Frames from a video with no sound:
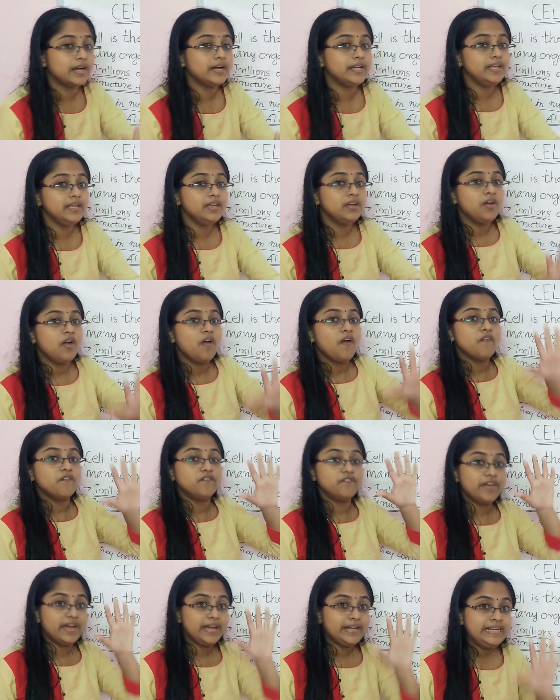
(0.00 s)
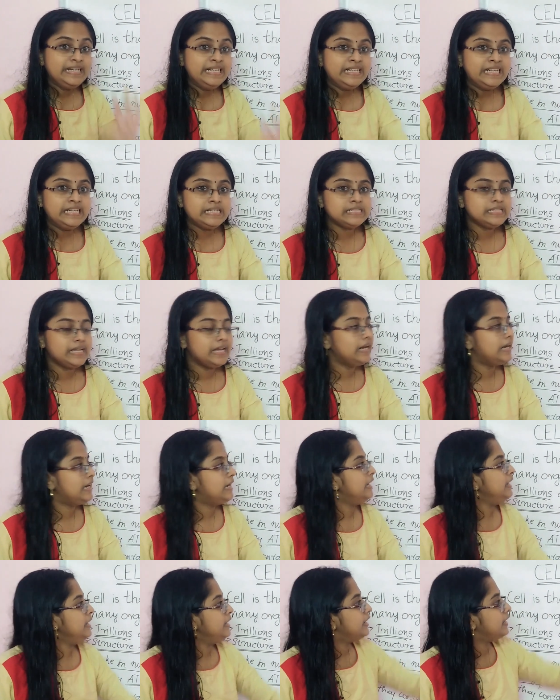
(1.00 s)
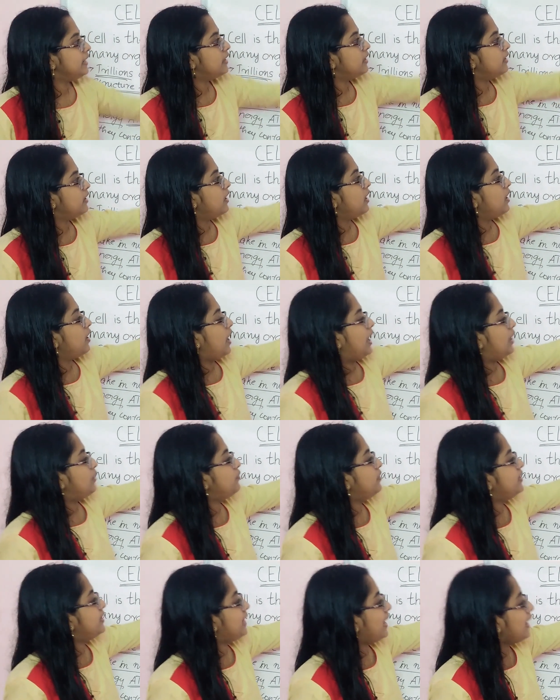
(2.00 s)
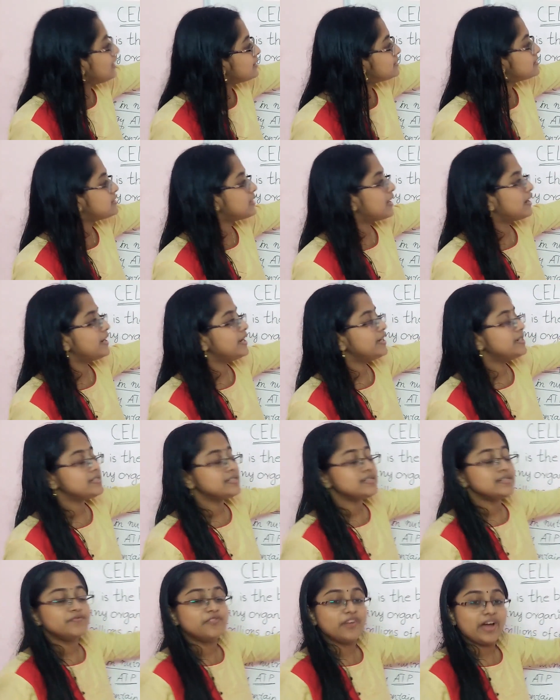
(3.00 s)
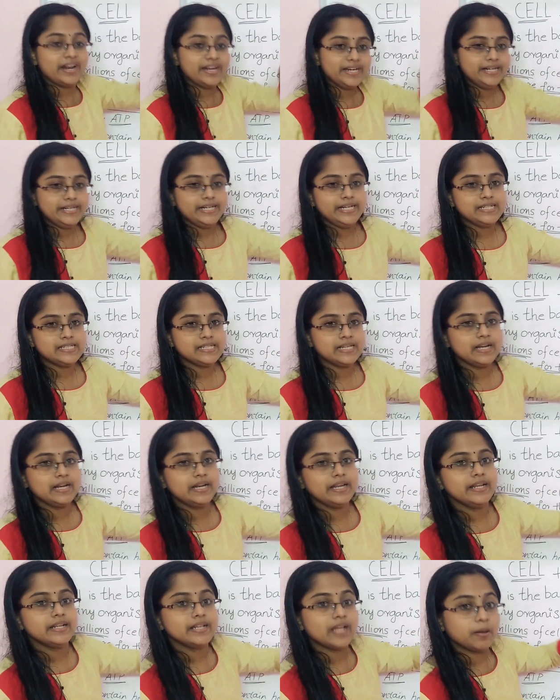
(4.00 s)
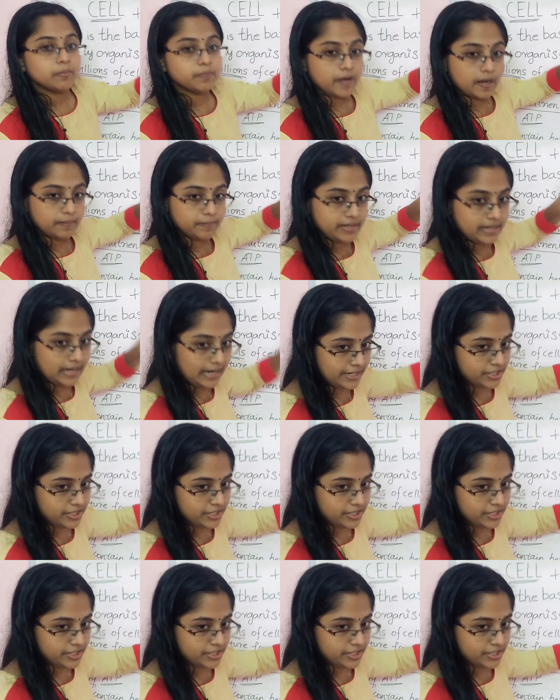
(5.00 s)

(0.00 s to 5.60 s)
study very detailedly, and we can study it very detailedly in the upcoming